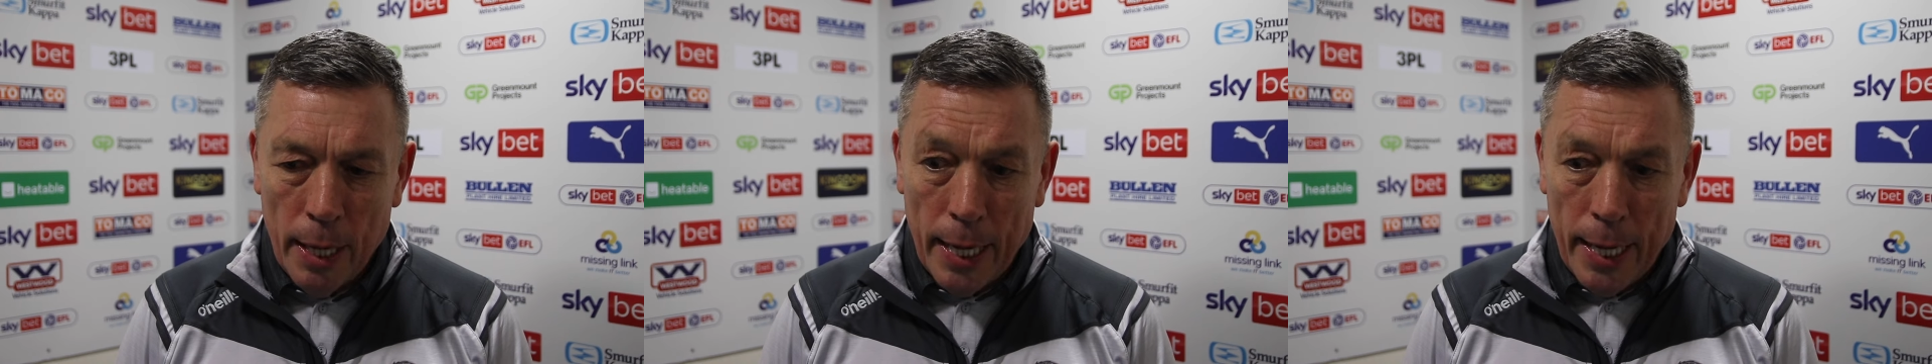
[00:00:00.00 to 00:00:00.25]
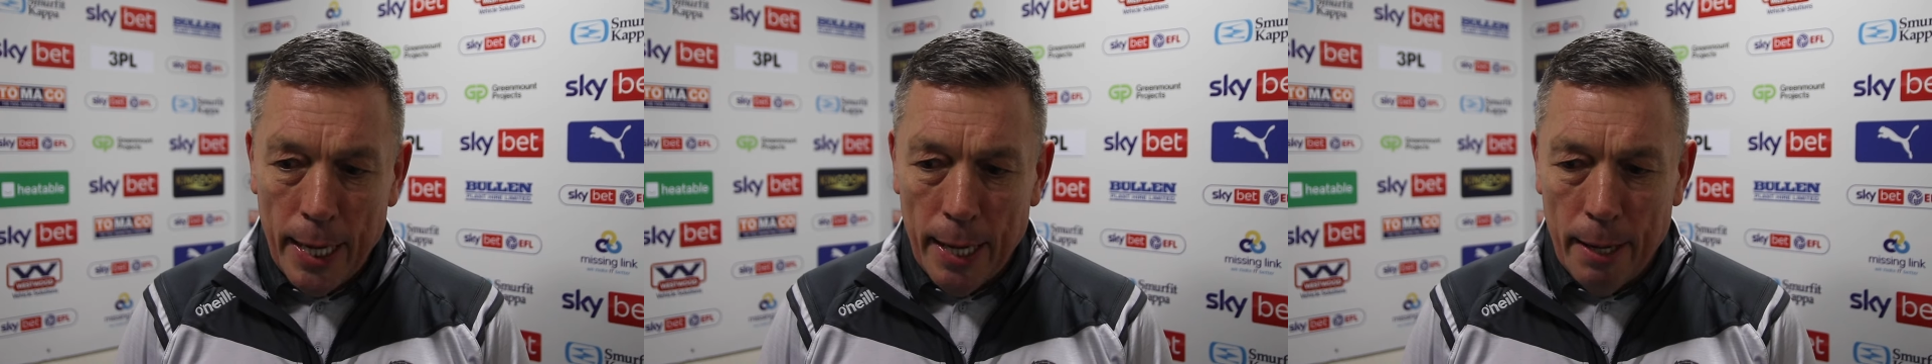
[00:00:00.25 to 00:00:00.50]

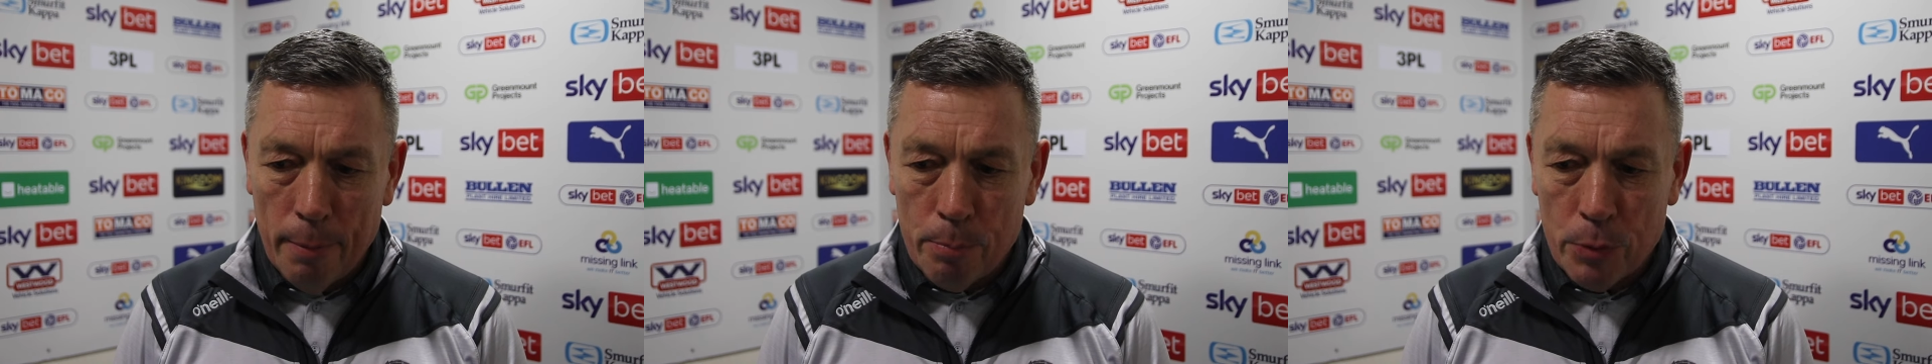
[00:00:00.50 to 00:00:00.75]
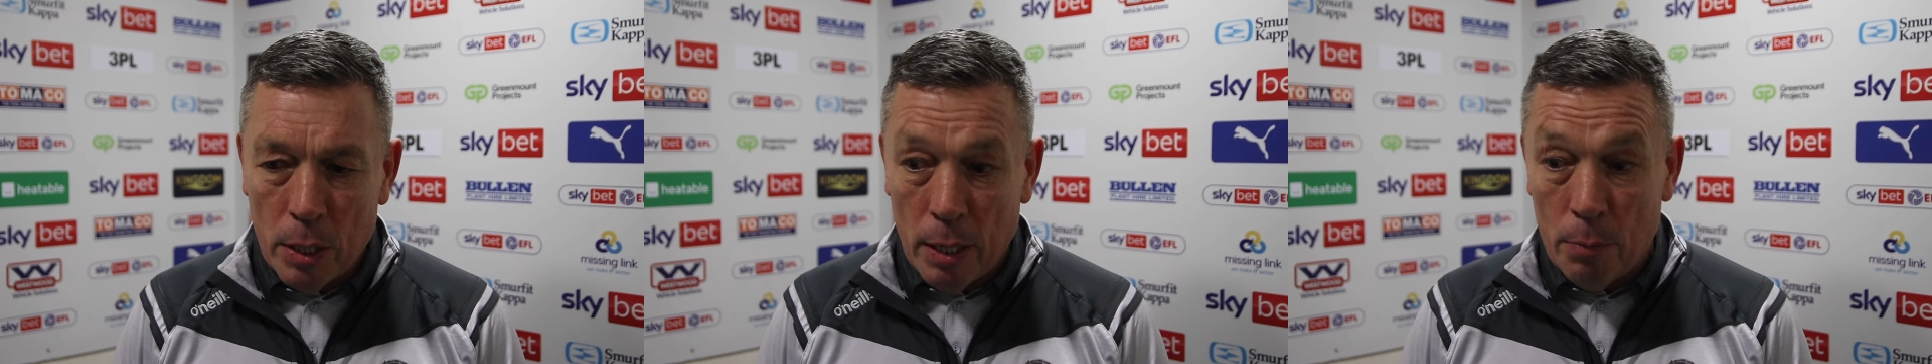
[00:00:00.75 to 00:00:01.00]

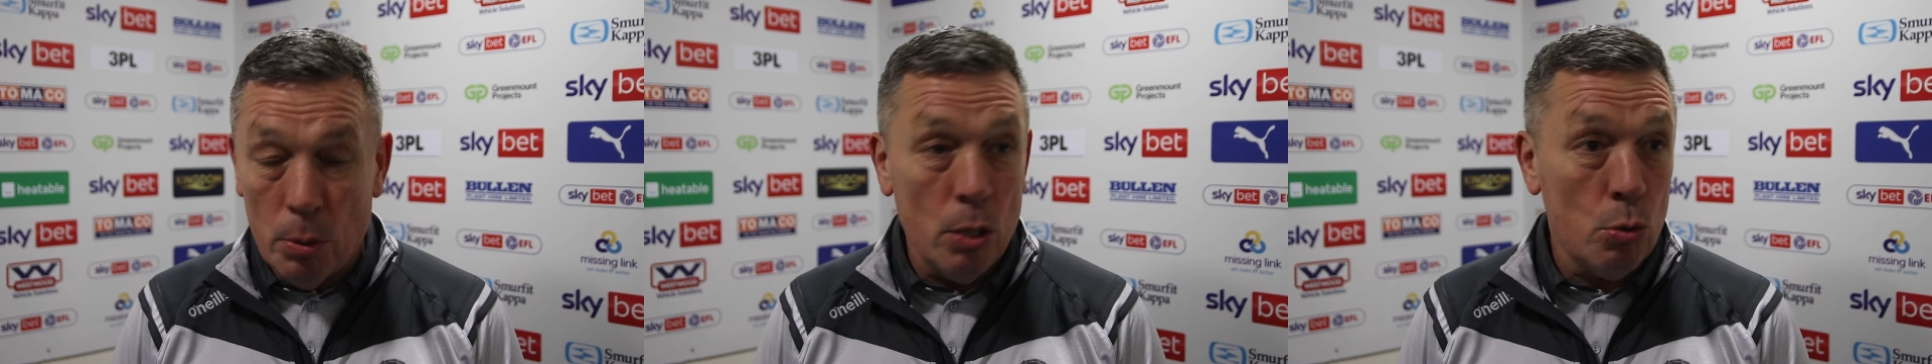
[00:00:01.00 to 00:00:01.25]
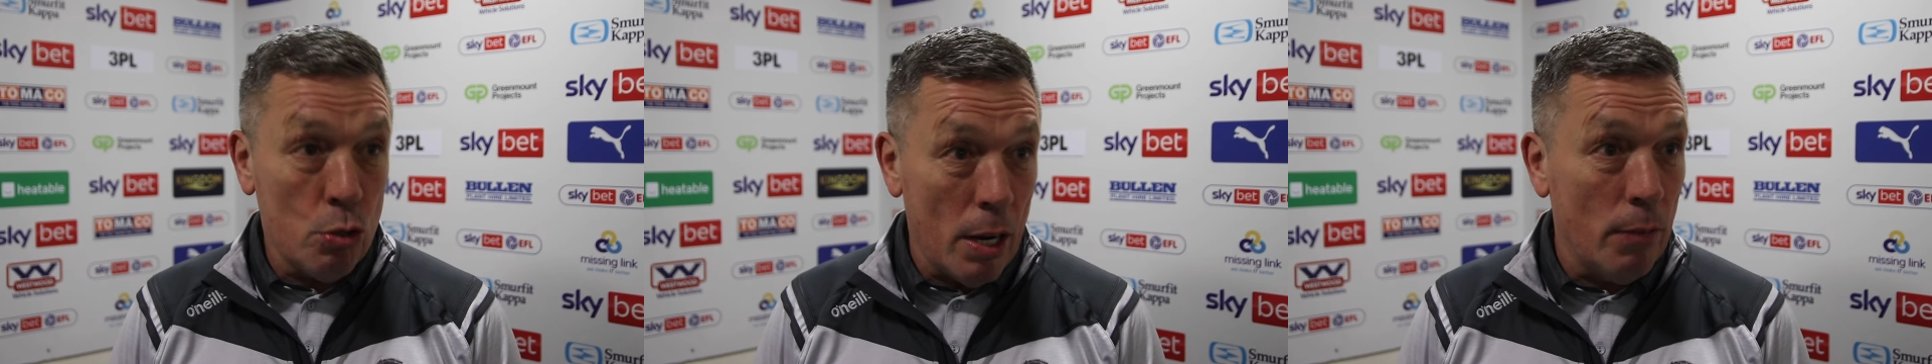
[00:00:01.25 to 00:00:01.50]
um, and everybody
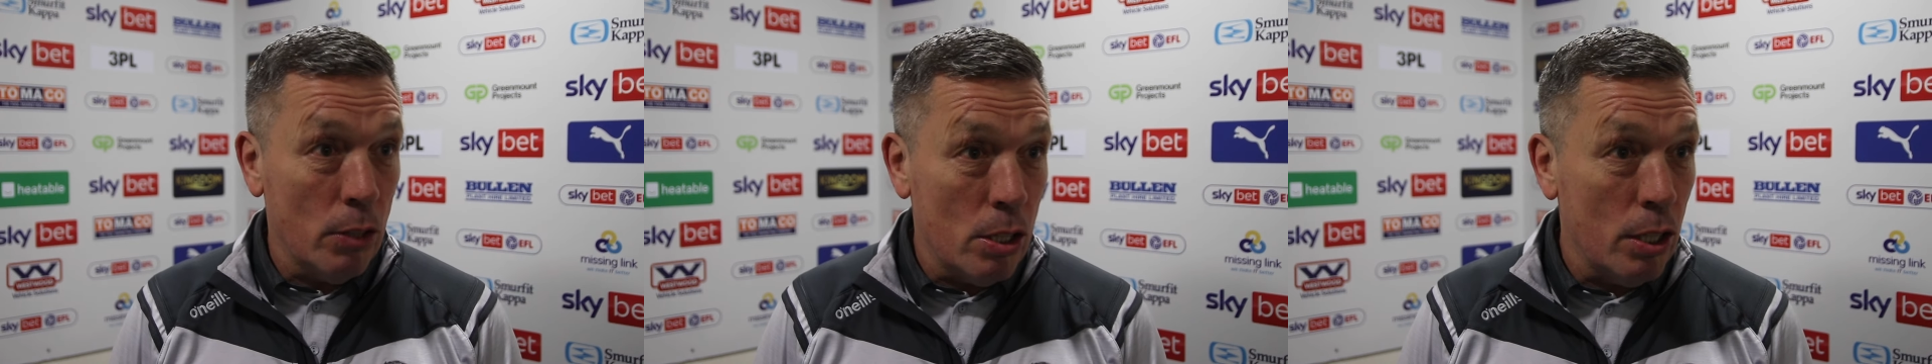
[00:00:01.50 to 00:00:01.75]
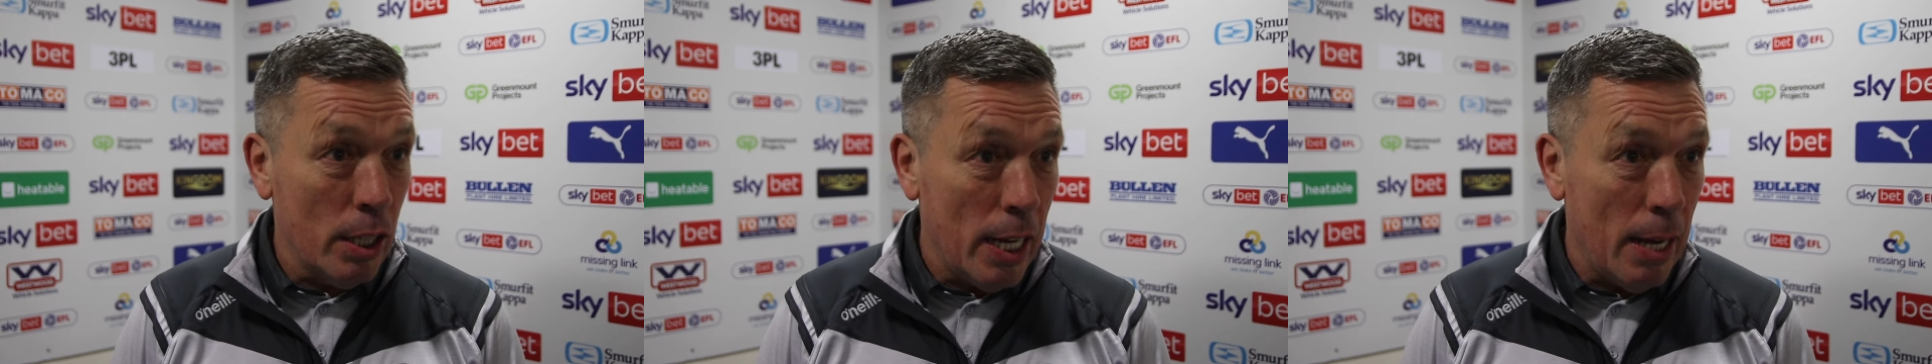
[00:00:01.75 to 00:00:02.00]
who's travelled
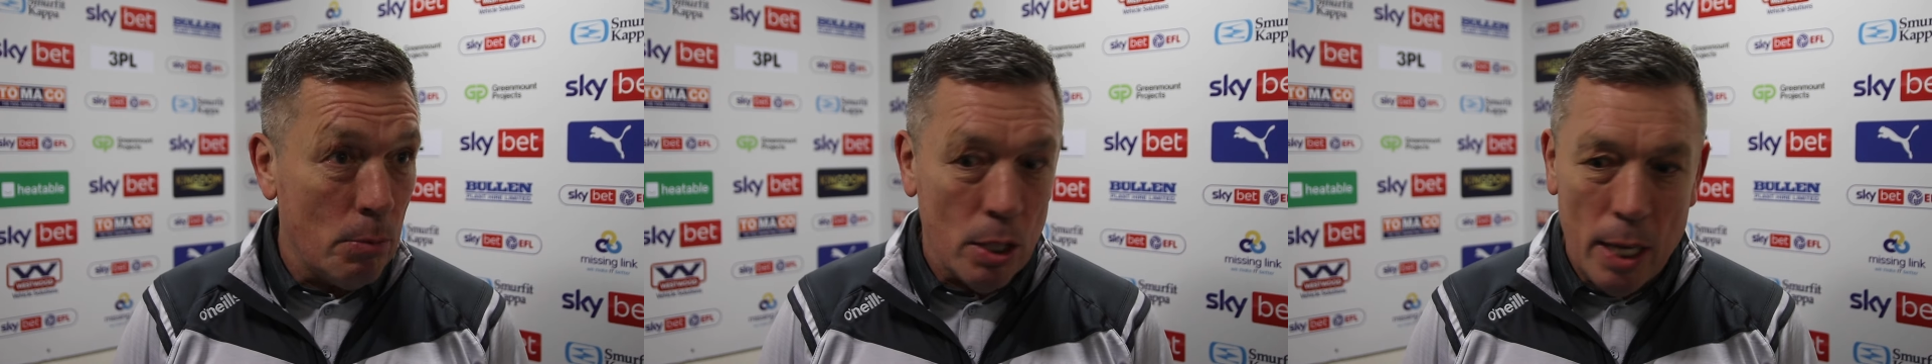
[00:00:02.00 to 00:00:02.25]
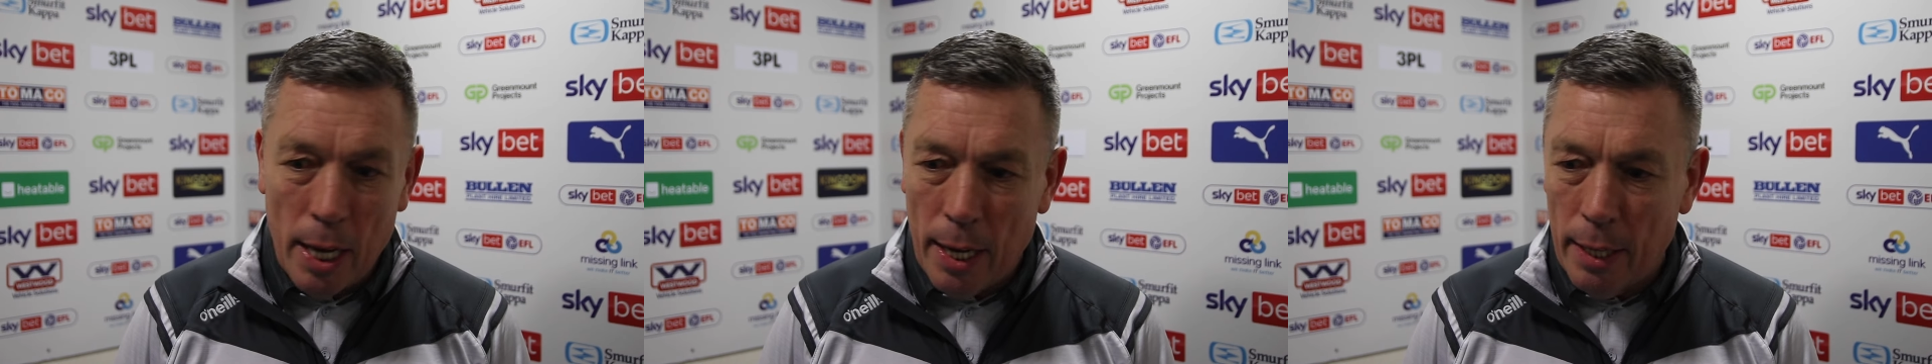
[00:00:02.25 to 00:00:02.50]
to the game
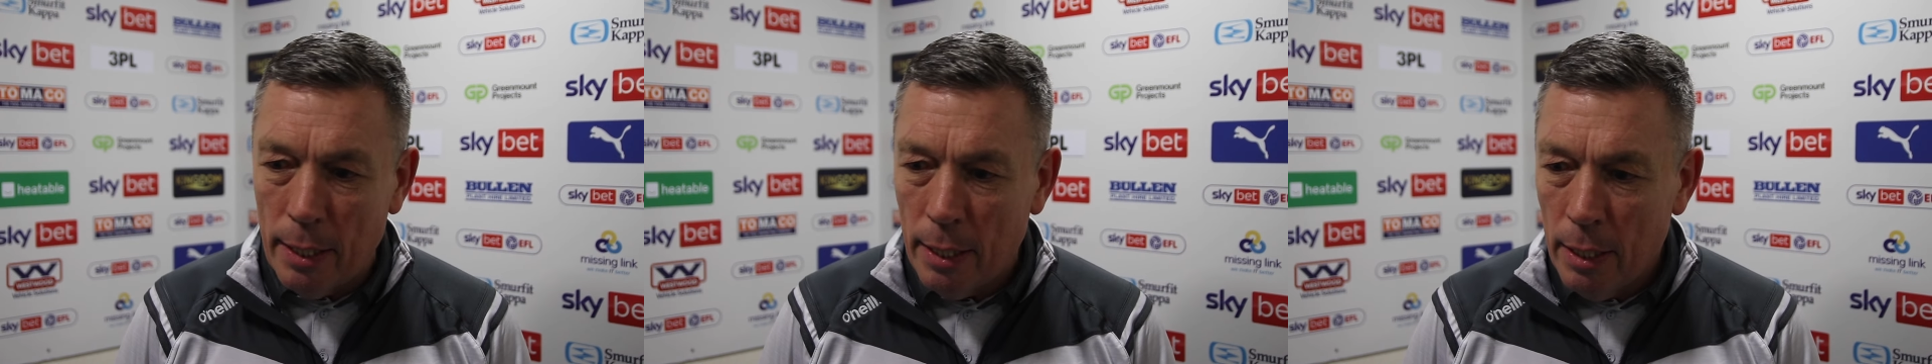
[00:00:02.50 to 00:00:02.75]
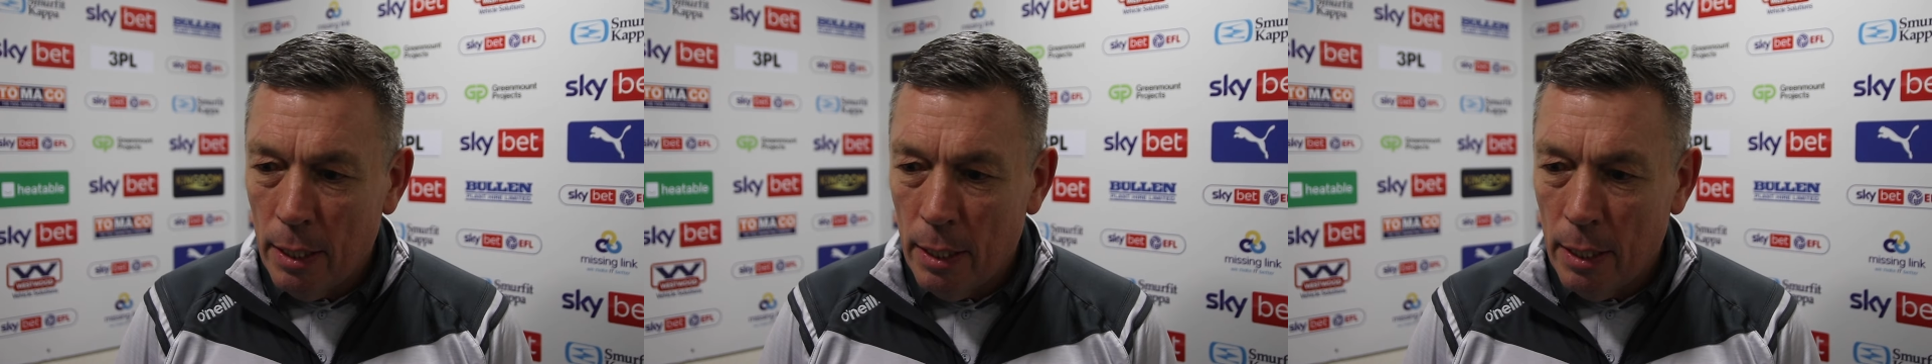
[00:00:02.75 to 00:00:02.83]
tonight